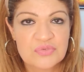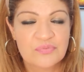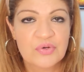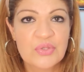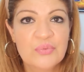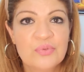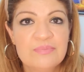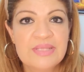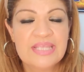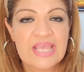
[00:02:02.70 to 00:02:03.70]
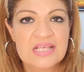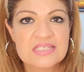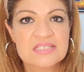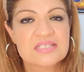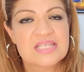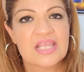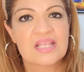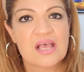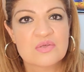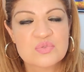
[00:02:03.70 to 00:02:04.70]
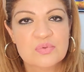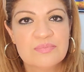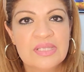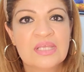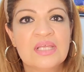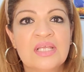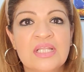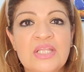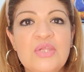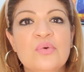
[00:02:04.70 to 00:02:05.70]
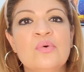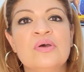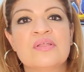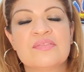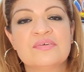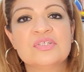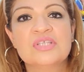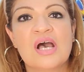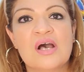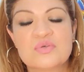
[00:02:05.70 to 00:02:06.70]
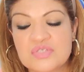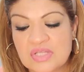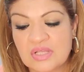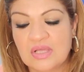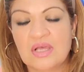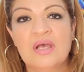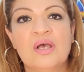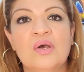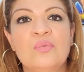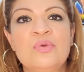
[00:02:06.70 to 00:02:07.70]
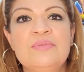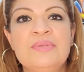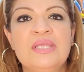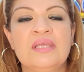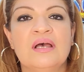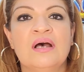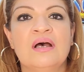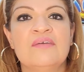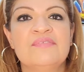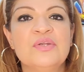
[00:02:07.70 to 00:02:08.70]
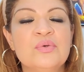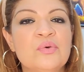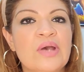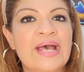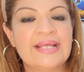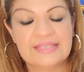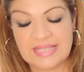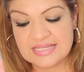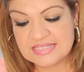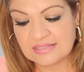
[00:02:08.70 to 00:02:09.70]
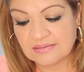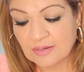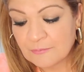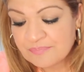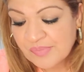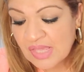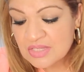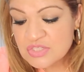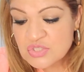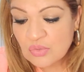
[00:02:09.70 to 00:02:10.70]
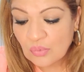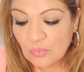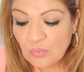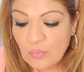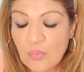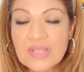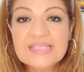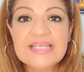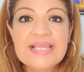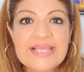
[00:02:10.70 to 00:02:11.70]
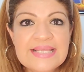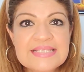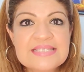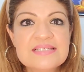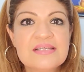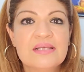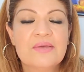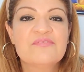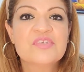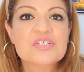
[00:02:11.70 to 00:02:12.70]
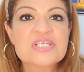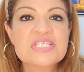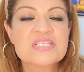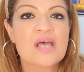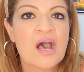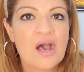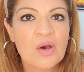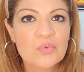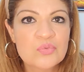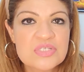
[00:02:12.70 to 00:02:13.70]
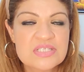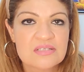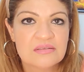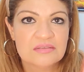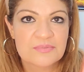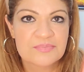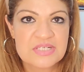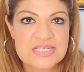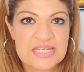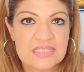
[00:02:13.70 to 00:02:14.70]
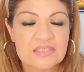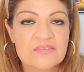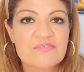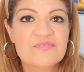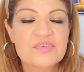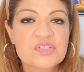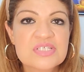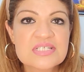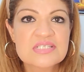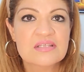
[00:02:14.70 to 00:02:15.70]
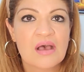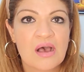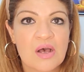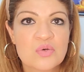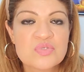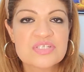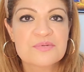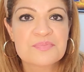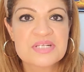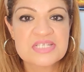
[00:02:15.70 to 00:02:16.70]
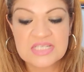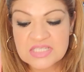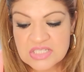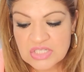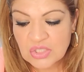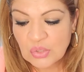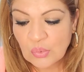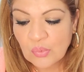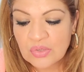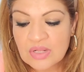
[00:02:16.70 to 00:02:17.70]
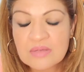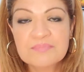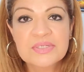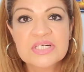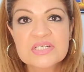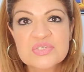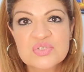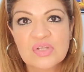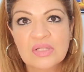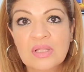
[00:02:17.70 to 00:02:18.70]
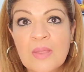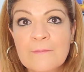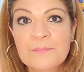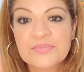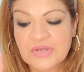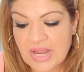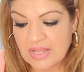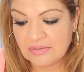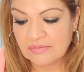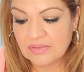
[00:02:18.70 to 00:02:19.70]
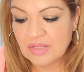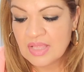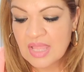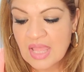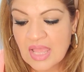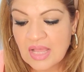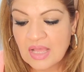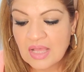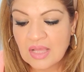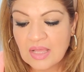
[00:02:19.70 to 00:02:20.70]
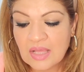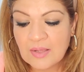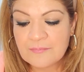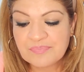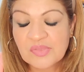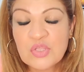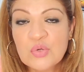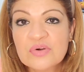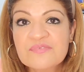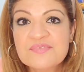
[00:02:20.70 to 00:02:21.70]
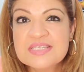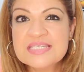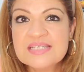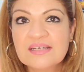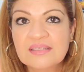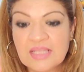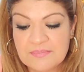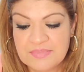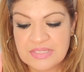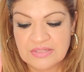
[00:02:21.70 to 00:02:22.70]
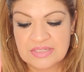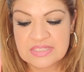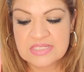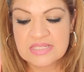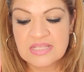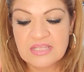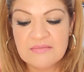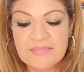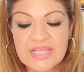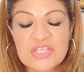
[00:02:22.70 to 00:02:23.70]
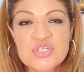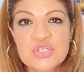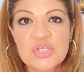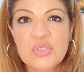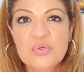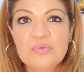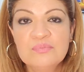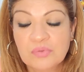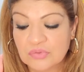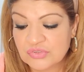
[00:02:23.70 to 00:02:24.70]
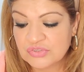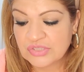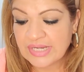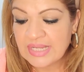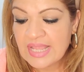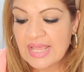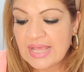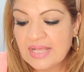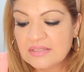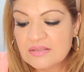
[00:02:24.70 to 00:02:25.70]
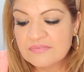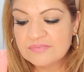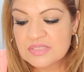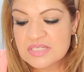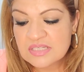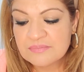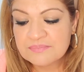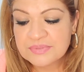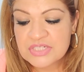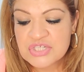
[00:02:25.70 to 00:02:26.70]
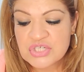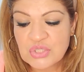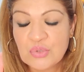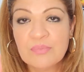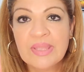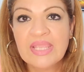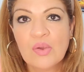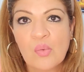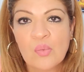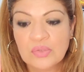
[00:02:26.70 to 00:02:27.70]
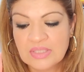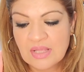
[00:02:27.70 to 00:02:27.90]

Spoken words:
for you will be Cancer, second house will be Leo, third house will be Virgo, and etc. So what is first house represent? First house represents your personal brand, your physical appearance, the image you portray, and the first impression you make on